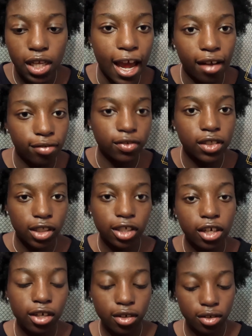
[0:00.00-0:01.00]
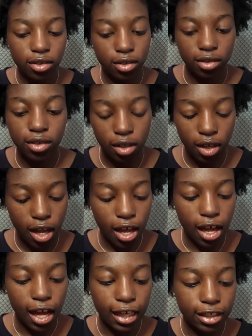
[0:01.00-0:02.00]
after
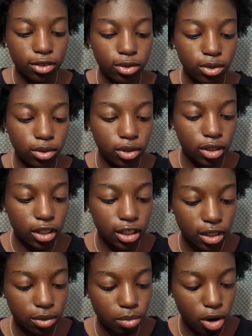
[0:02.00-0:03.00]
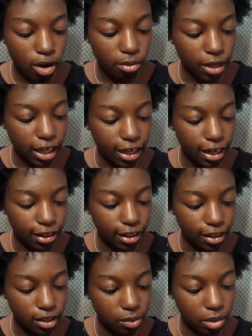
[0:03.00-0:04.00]
I use this pomade, I
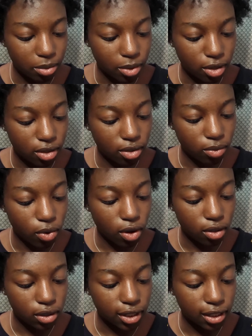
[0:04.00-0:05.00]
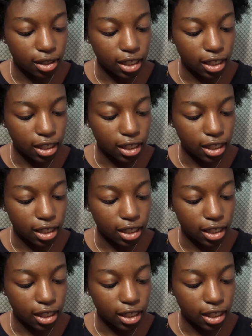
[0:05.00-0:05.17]
think it's pomade. Well, it's